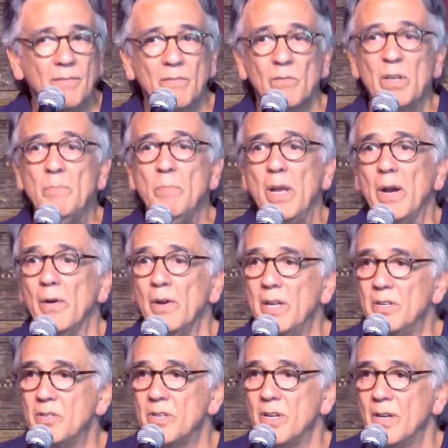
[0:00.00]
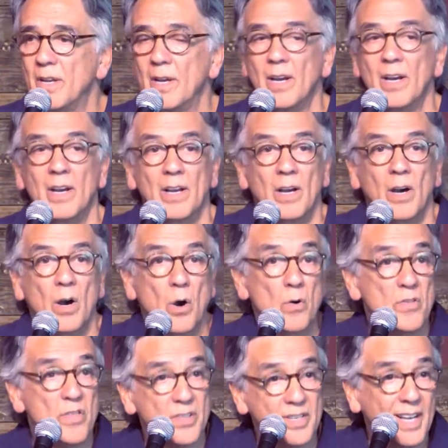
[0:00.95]
remarriage,
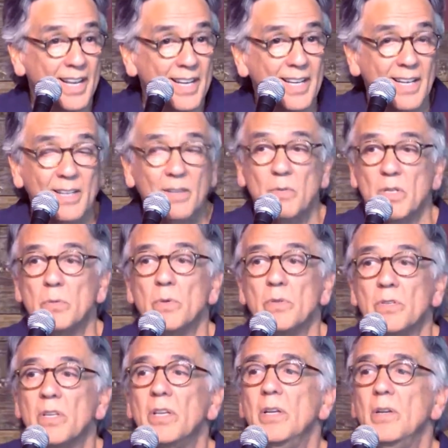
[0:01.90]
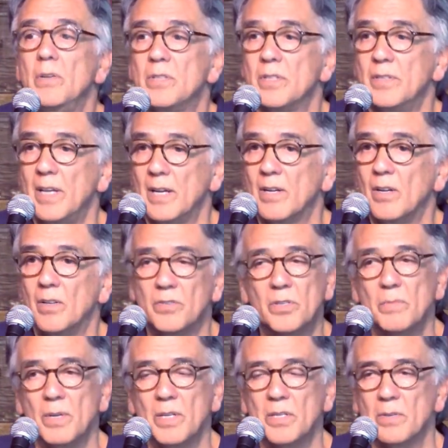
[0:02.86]
oath-taking, which was huge in that
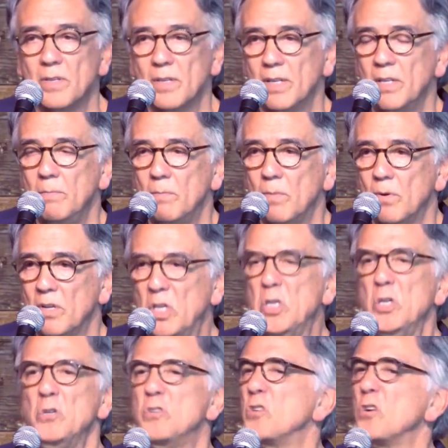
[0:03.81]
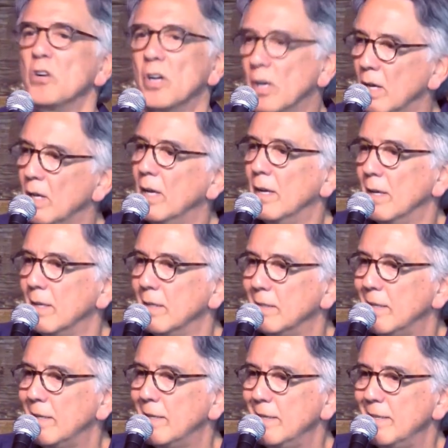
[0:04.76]
culture, much more huger
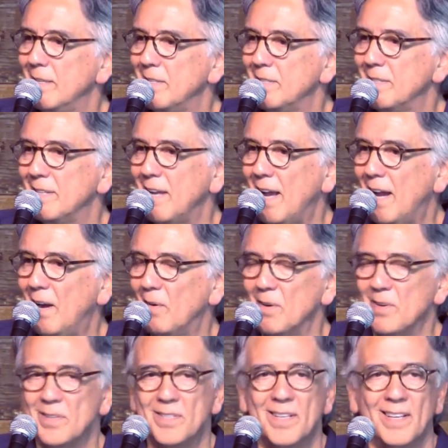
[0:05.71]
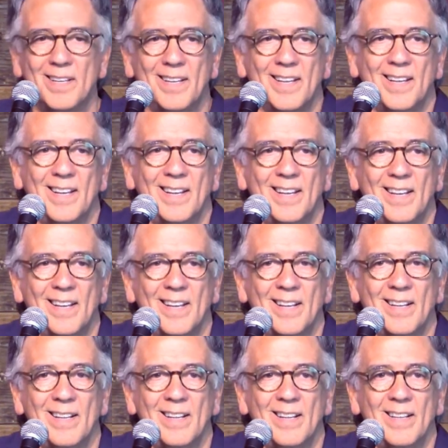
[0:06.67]
than it is in ours.
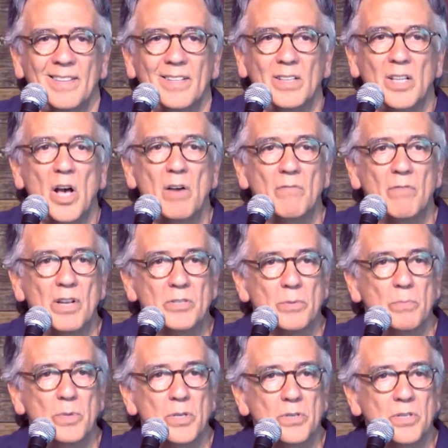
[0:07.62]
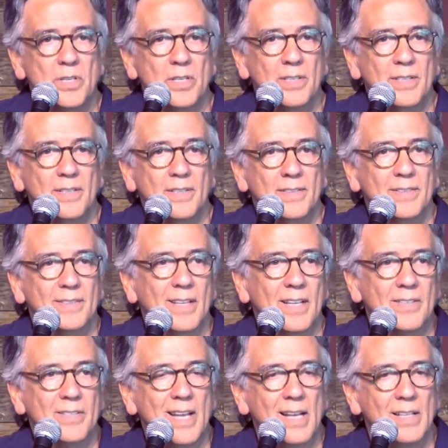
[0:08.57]
The law of retribution,
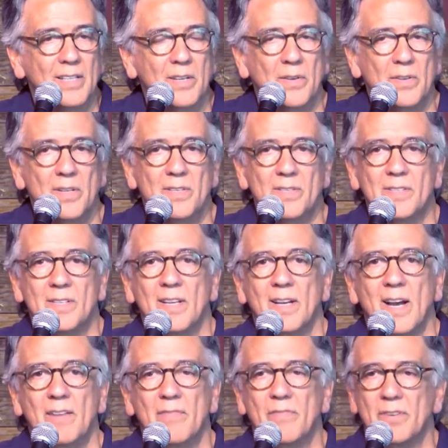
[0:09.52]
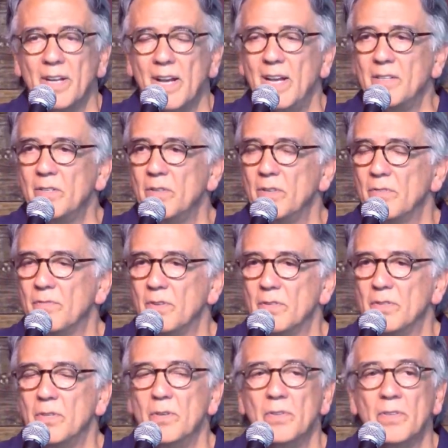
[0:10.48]
lex talionis, eye for an eye, tooth for
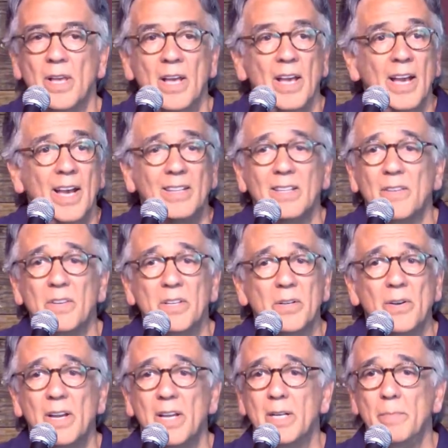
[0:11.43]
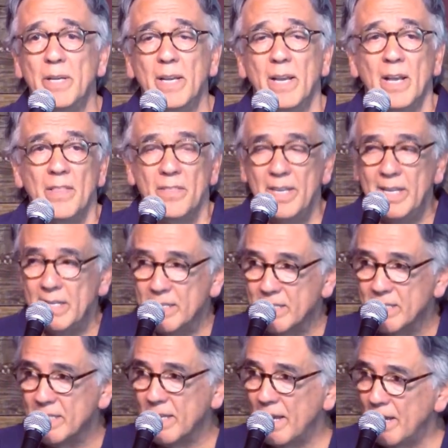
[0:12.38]
a tooth, and loving your enemy. These
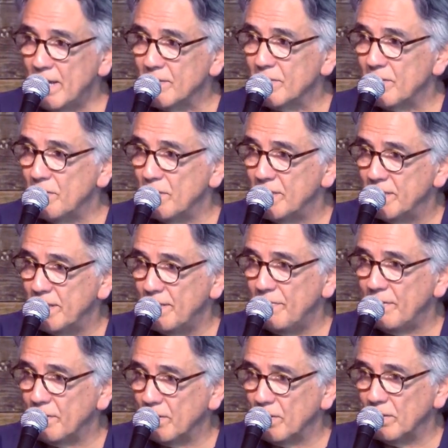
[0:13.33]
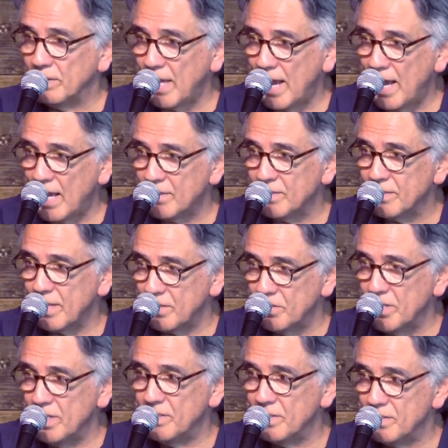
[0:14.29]
6 are the difficult tasks that
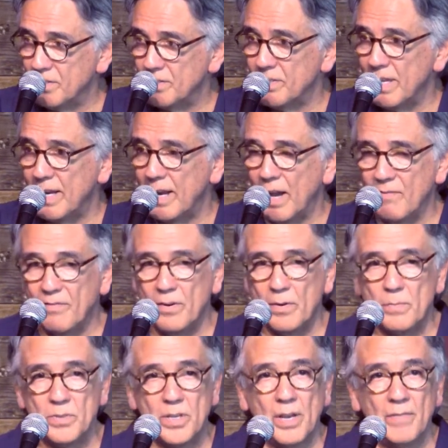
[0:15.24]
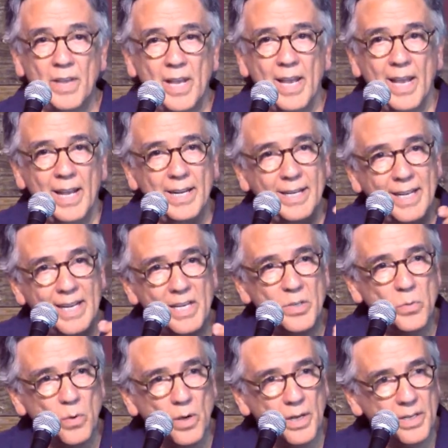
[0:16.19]
Jesus set out for himself, and in
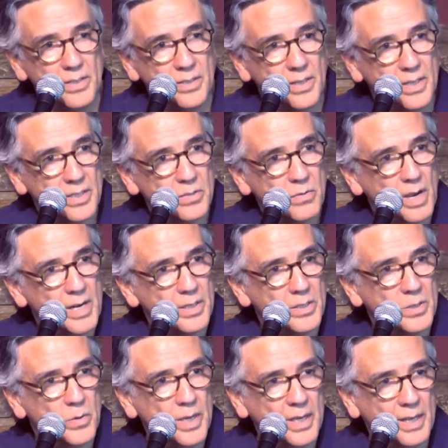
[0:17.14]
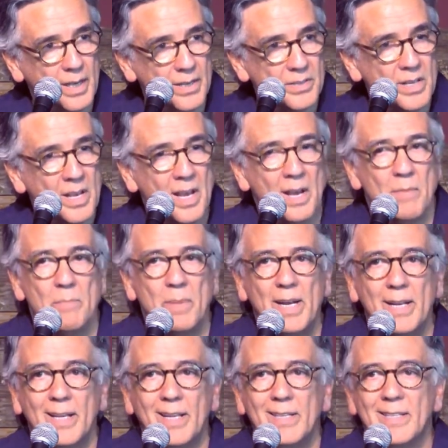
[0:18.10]
each one, he's going to try to tweak us.
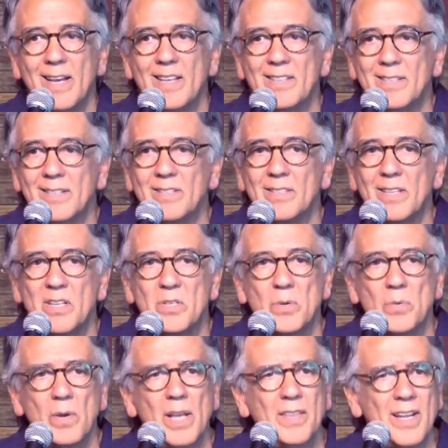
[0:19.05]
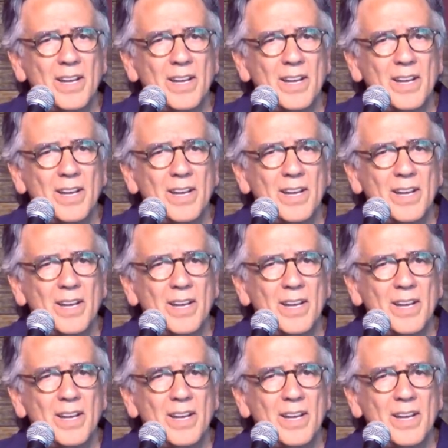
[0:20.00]
But he does it in such a way